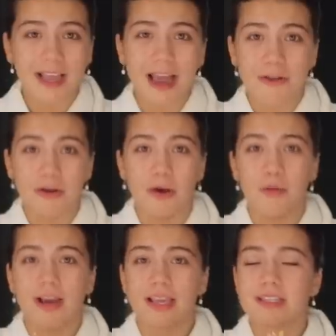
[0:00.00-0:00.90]
I don't know,
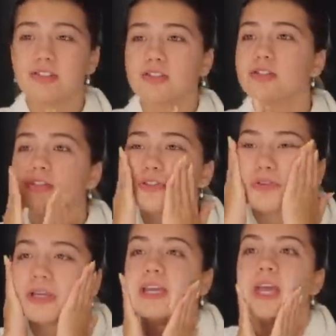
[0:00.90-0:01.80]
I guess it's just a
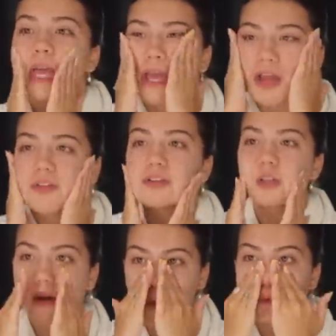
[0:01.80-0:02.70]
street, and there's
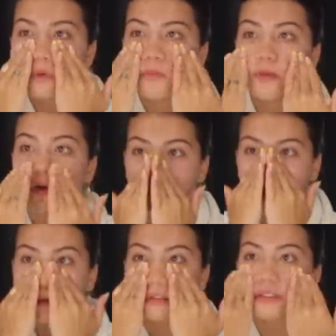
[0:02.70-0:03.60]
a lot of cool
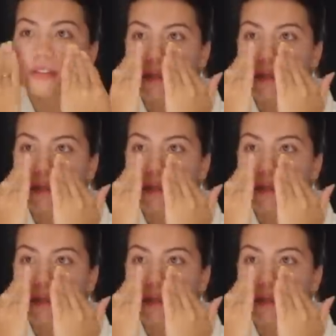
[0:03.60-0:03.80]
murals and